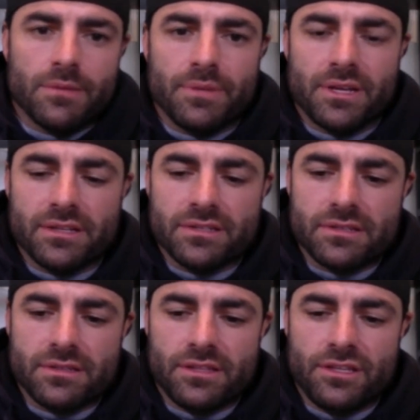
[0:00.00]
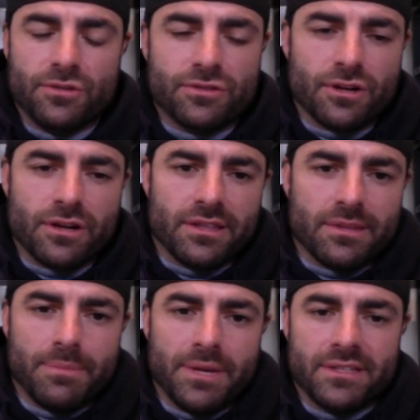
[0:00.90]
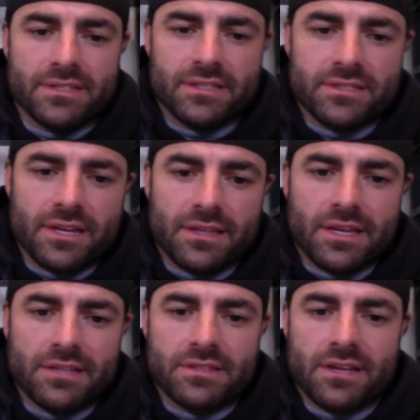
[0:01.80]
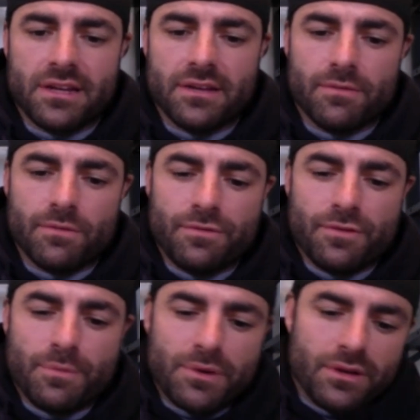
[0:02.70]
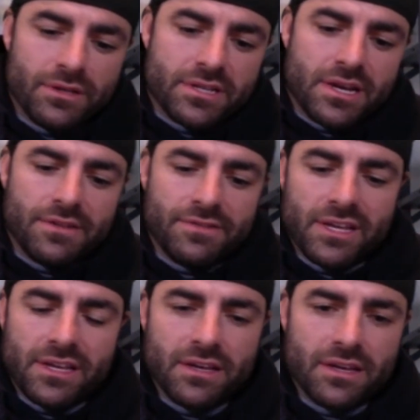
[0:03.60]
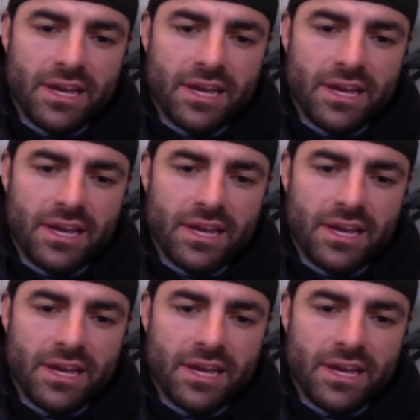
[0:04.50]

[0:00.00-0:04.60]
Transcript: because you start at the basics like that's kind of football is kind of like a